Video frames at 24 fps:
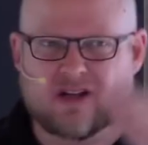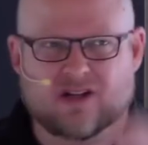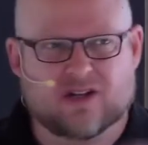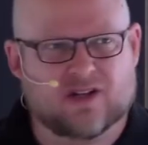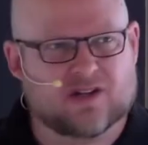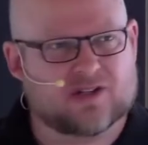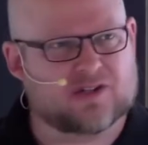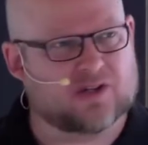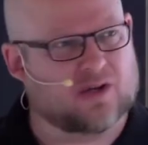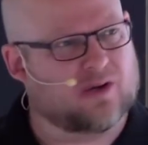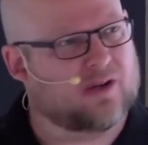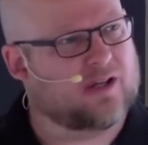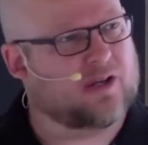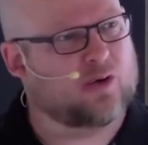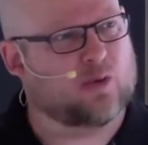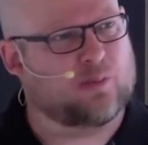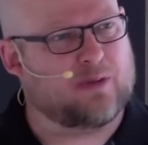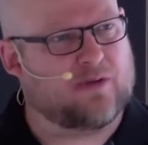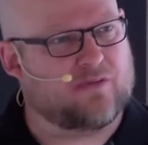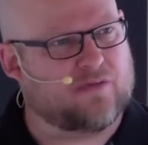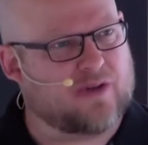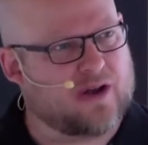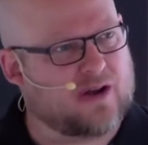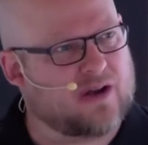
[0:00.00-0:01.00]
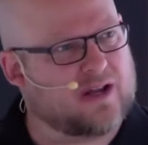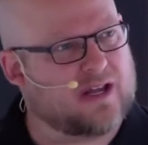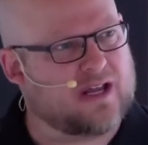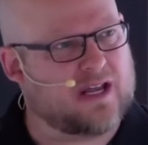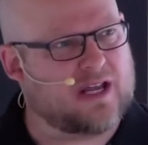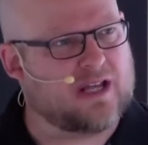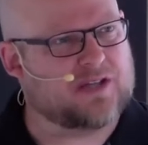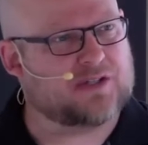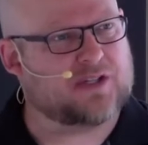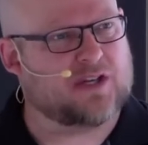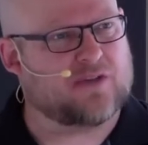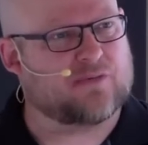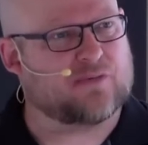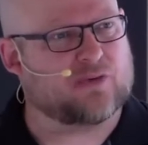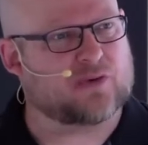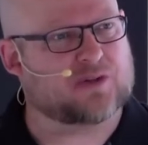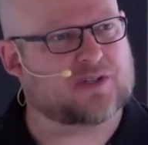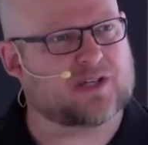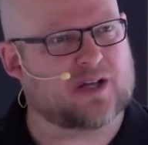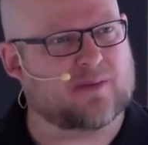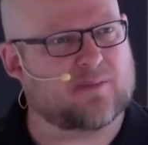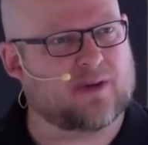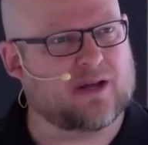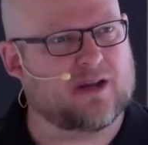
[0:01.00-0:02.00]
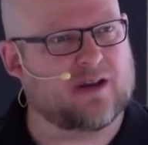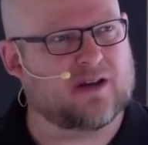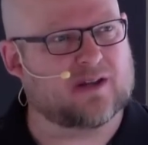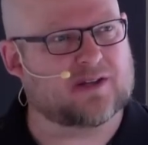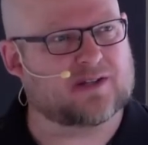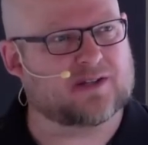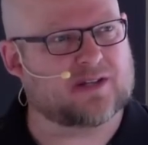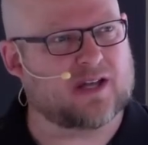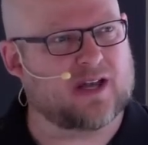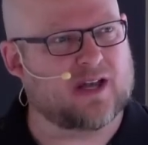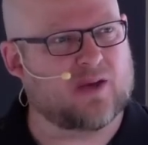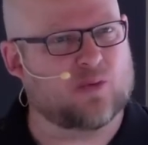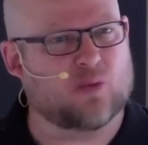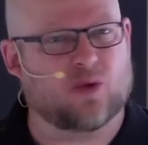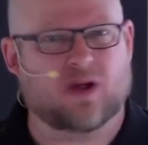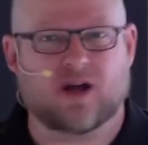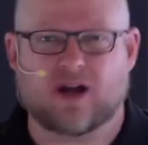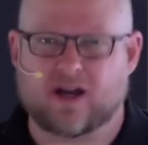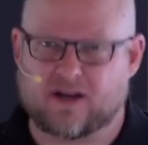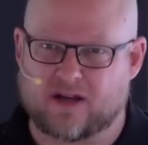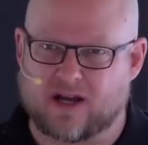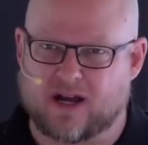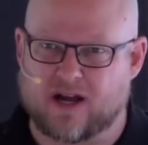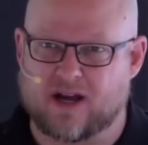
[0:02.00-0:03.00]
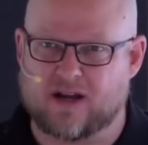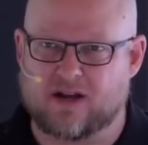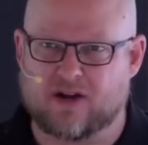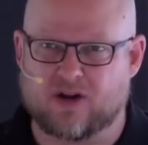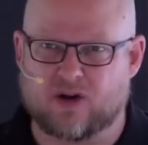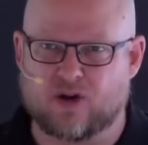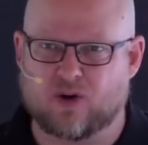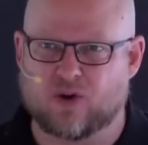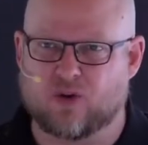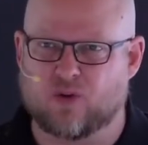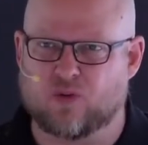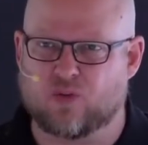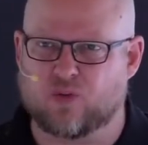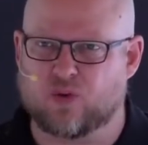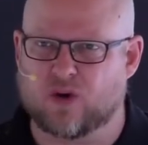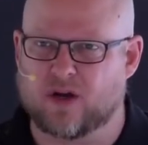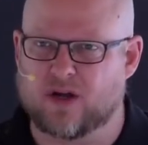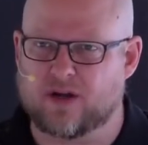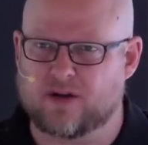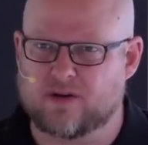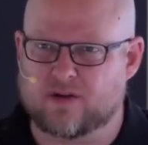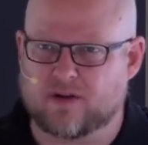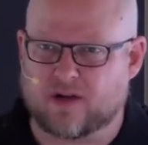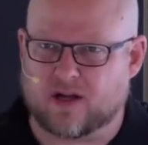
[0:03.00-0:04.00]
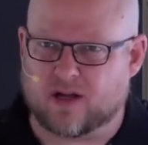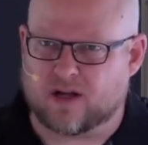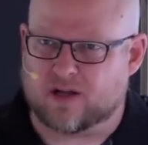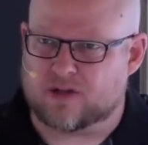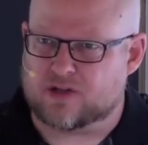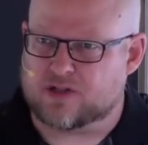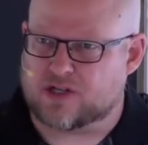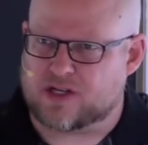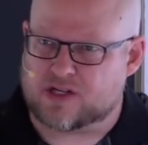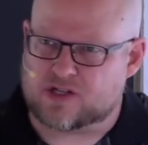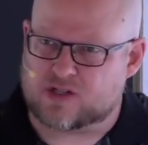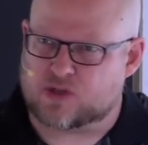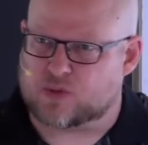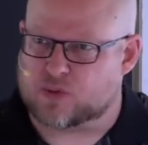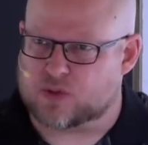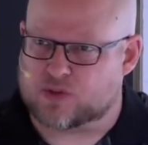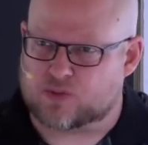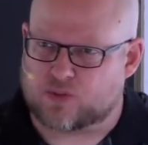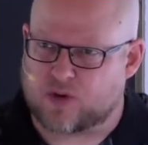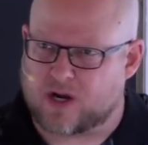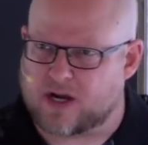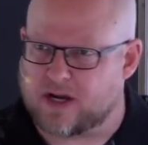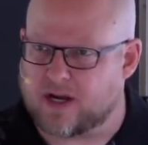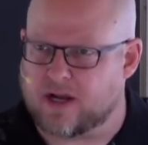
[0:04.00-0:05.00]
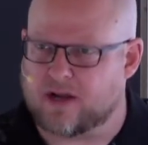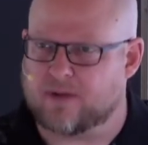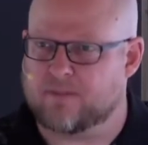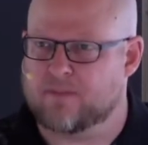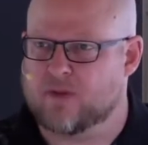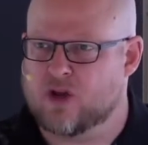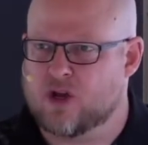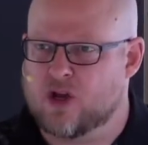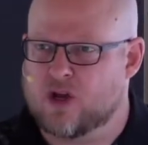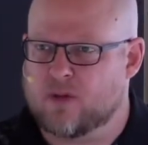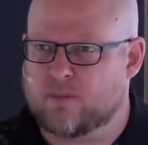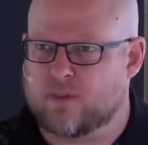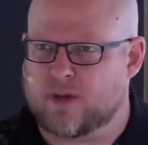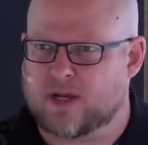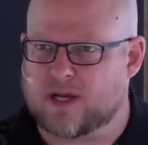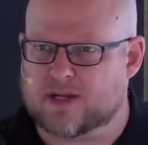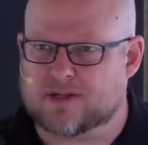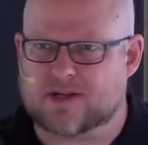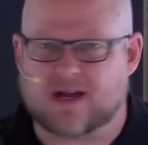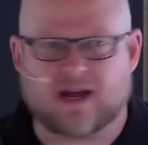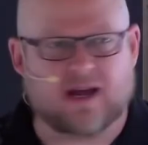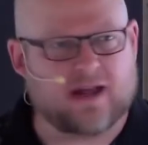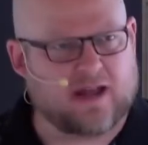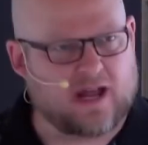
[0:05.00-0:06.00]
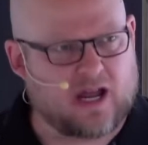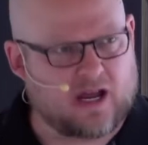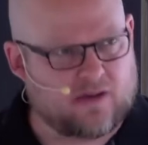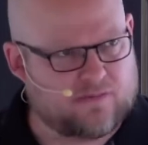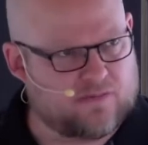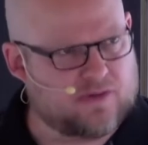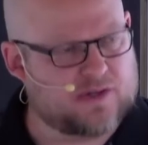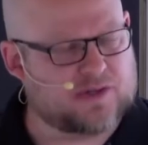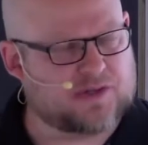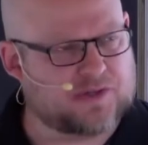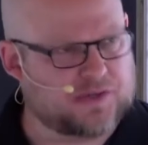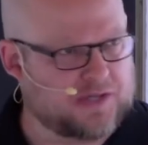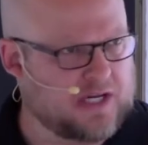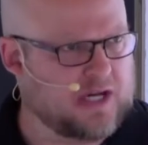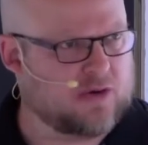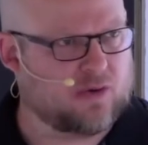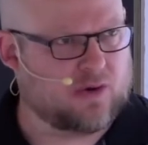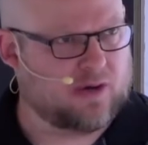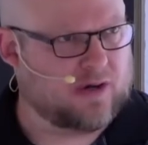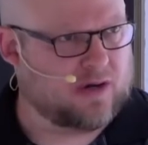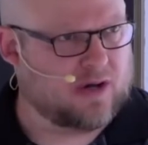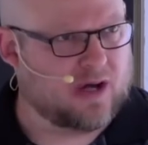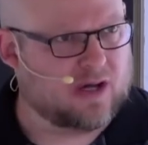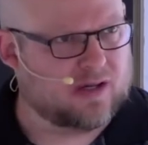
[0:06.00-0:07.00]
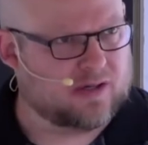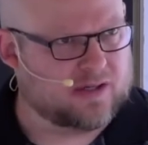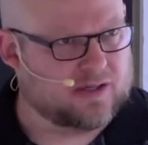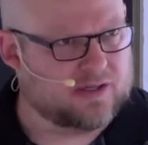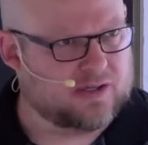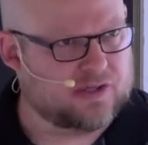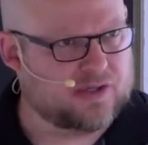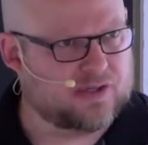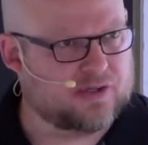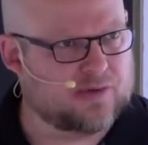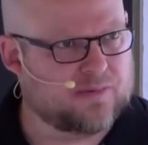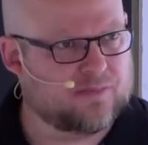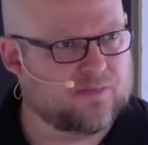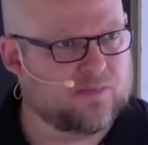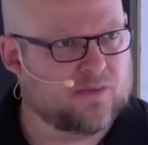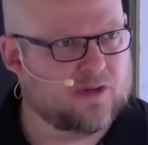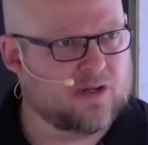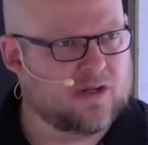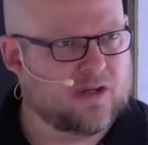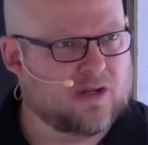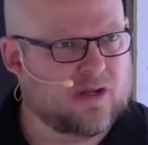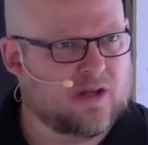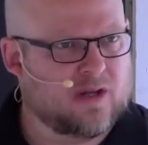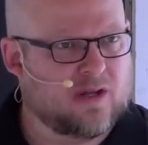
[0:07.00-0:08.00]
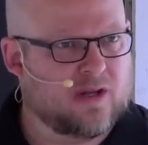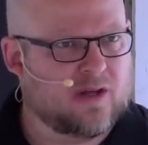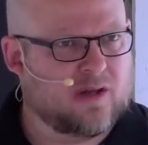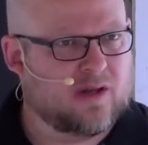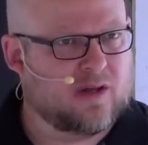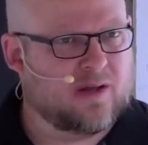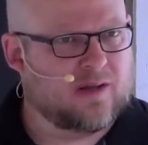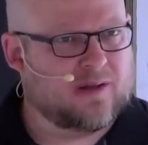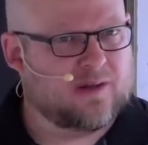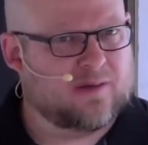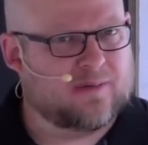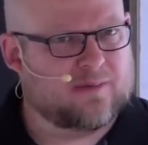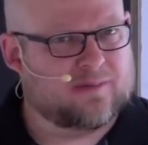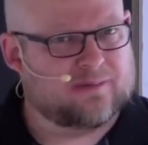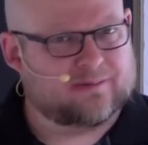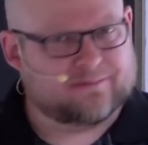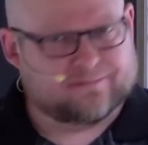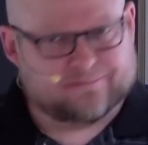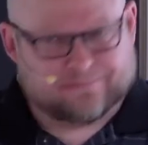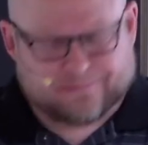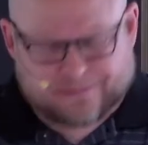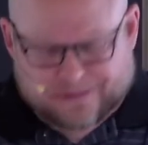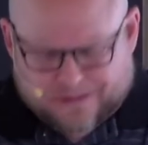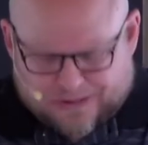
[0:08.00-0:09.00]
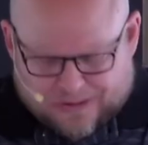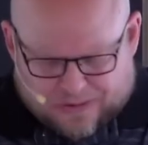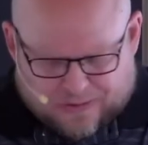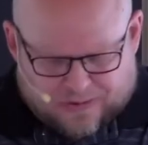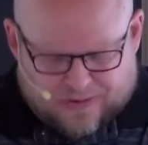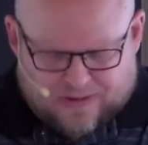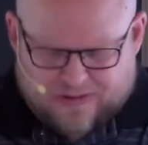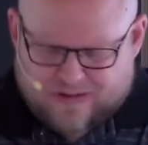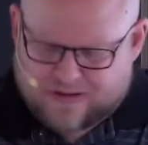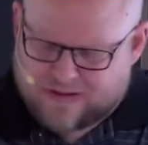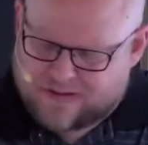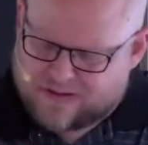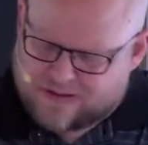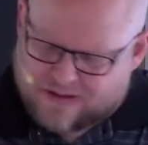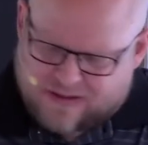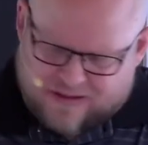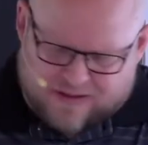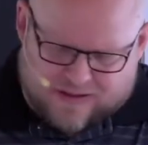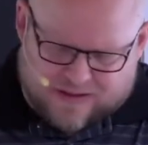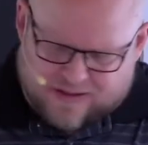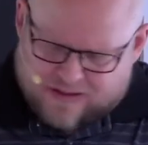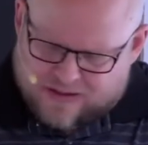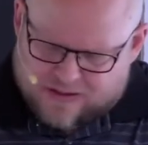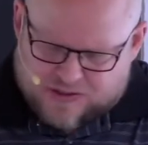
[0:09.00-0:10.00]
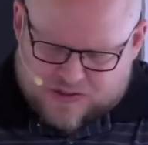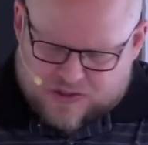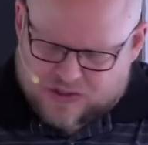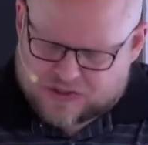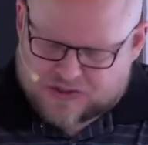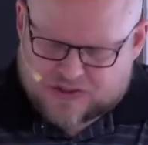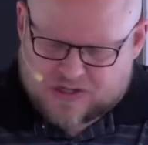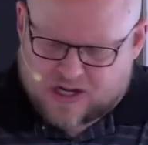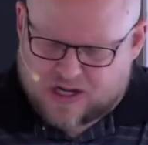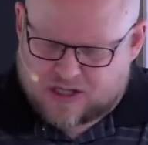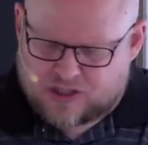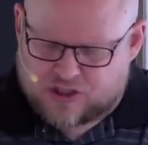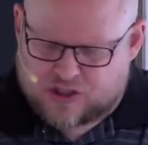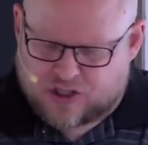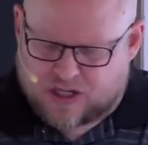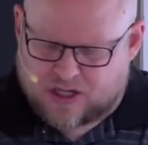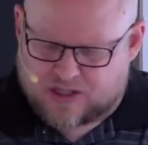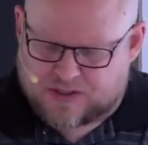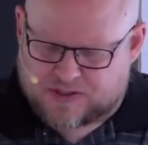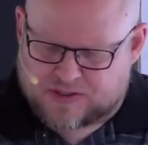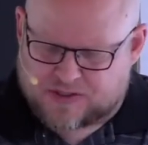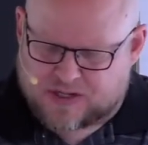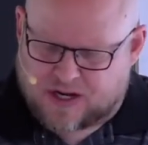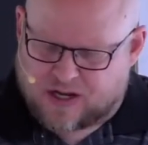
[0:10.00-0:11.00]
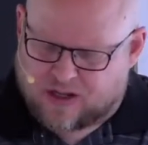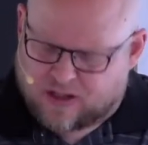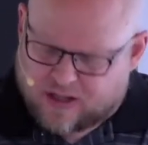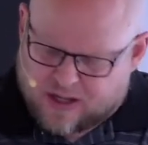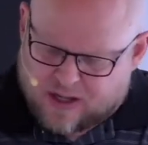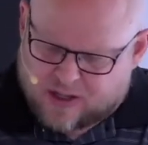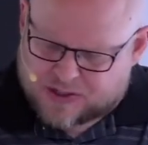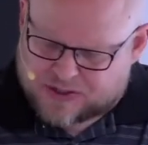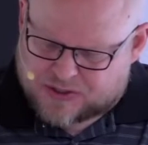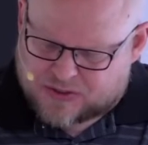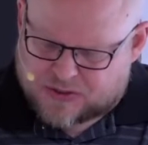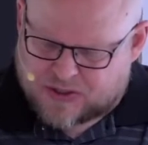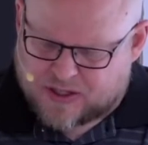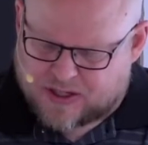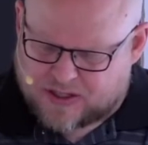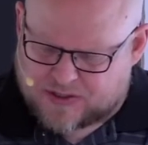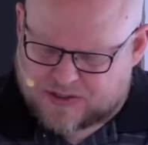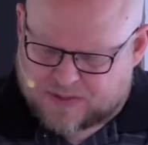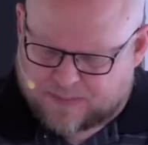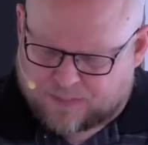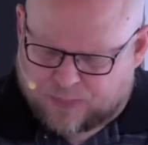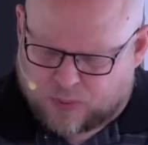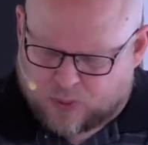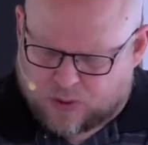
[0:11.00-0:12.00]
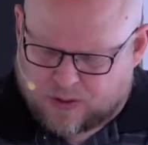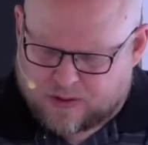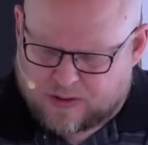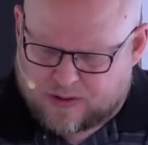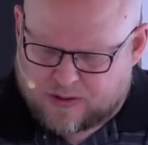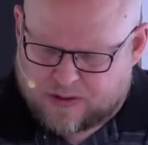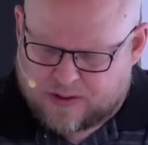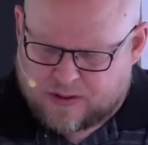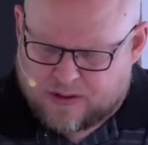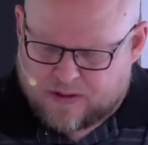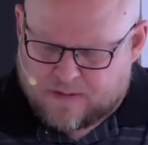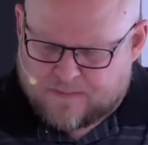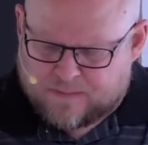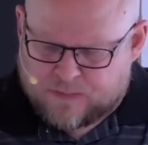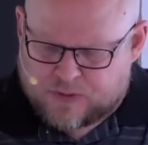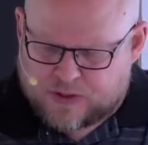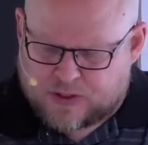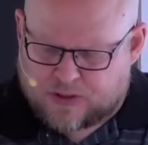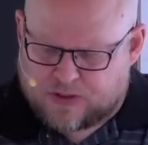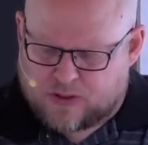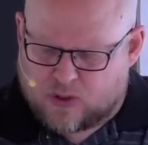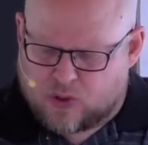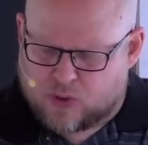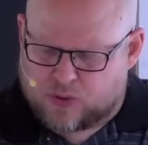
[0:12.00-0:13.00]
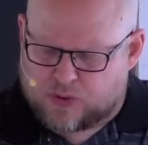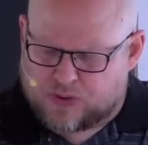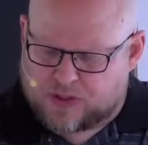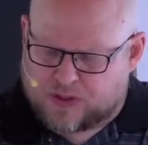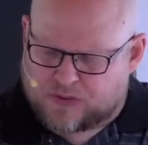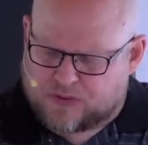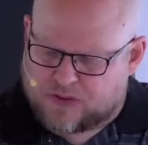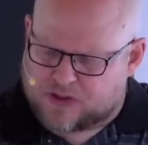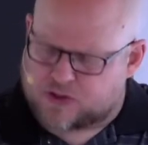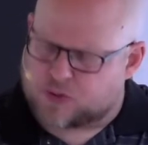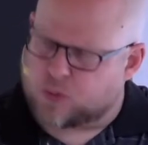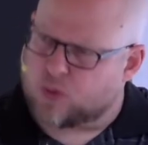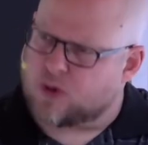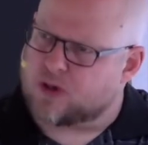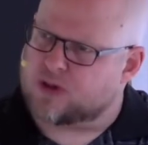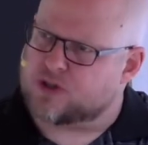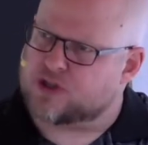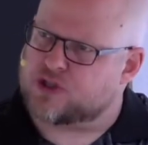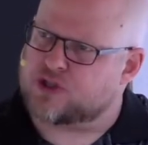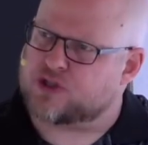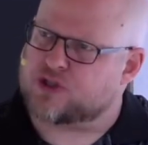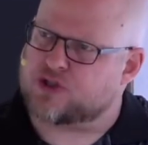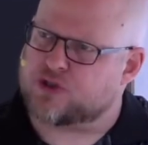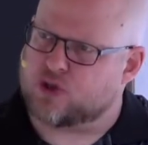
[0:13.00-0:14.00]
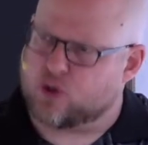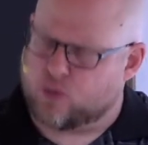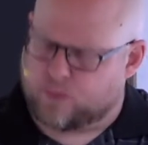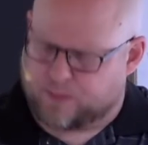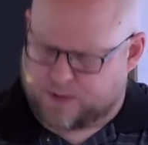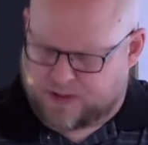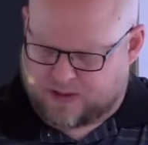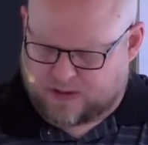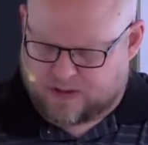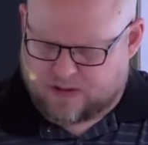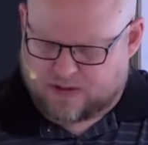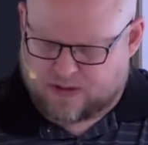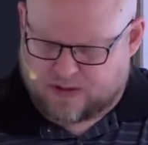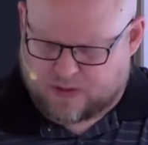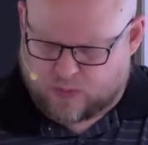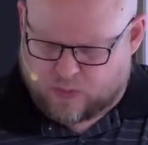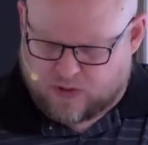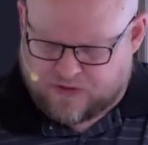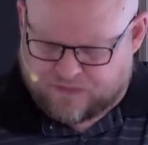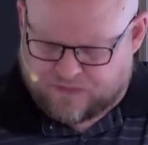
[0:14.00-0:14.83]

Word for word: So it would be very easy for somebody to say, Well, I, I know what uh, Jesus was writing because I have this secret knowledge. So it's just not John's style. I also think it's important to note that this word stooped that we